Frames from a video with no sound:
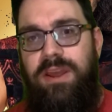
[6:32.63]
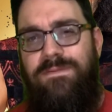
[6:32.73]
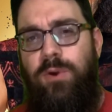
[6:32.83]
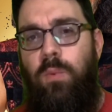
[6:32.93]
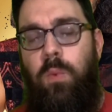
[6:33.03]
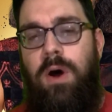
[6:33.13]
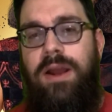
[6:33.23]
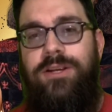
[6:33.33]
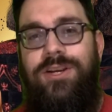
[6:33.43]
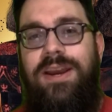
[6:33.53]
If you
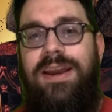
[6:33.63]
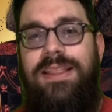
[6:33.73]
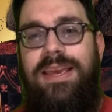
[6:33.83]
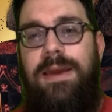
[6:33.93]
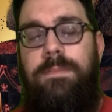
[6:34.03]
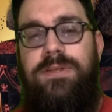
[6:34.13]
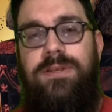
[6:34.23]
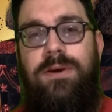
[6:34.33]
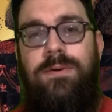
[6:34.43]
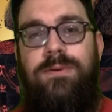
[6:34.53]
watch the
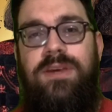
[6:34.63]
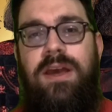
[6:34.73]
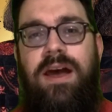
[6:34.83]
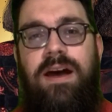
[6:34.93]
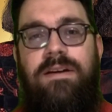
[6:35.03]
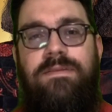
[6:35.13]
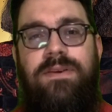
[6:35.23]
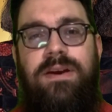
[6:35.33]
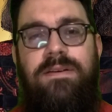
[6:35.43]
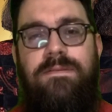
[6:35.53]
episodes of
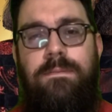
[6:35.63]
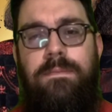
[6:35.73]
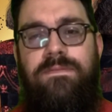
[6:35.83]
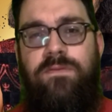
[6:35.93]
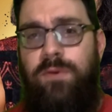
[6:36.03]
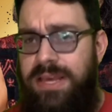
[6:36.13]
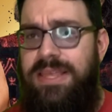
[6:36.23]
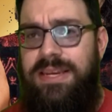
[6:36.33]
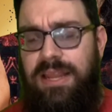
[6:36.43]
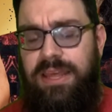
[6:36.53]
Free the
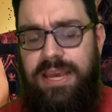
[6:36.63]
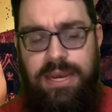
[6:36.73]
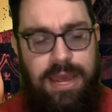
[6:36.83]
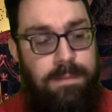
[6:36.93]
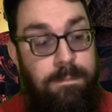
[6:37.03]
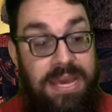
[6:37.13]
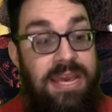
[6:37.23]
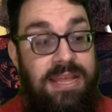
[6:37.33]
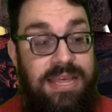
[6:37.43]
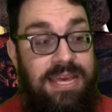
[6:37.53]
Elite and
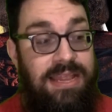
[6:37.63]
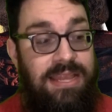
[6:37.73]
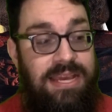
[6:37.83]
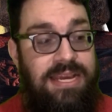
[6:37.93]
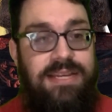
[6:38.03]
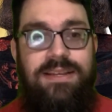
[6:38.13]
Being the Elite,